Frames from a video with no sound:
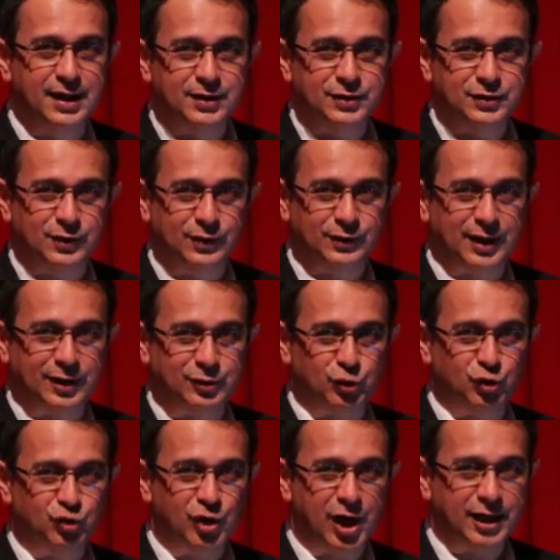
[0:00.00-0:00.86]
so that
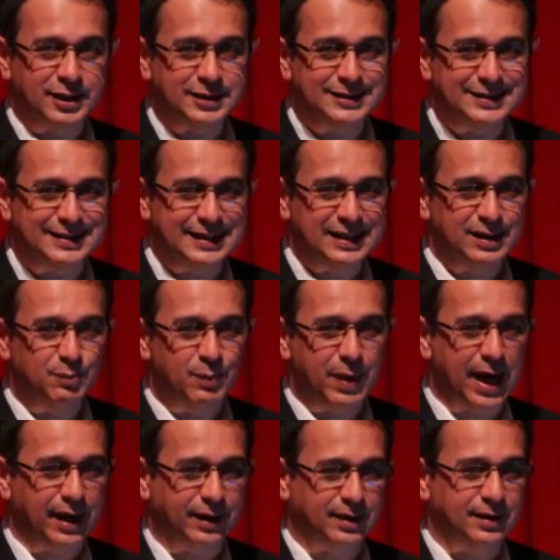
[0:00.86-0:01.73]
you try and steal
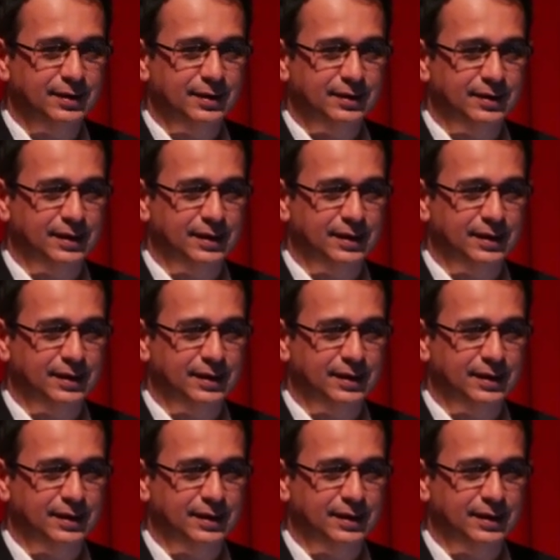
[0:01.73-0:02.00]
back